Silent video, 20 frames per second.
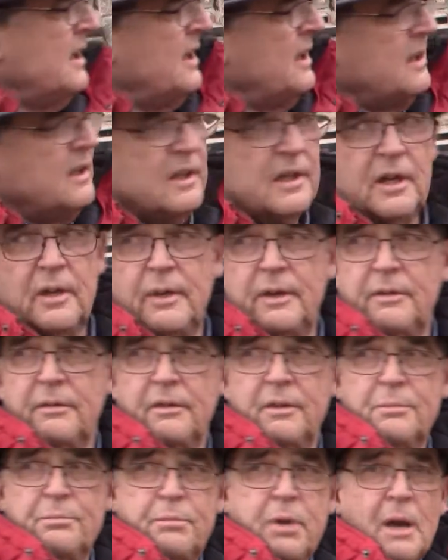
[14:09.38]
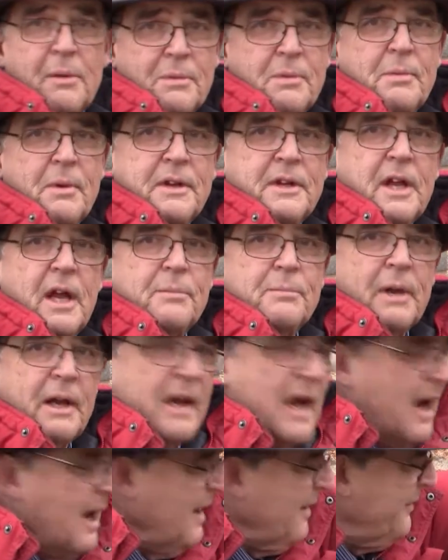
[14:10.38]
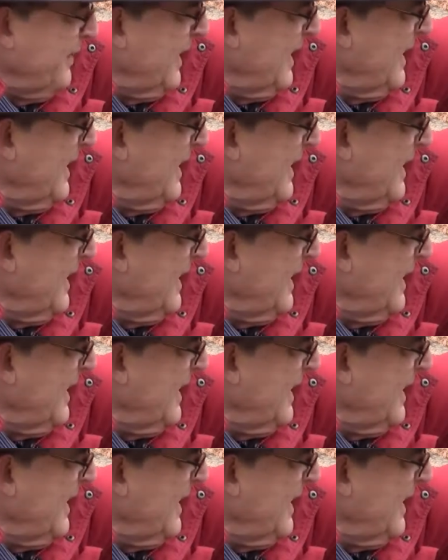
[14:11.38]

It would have probably been done by now if I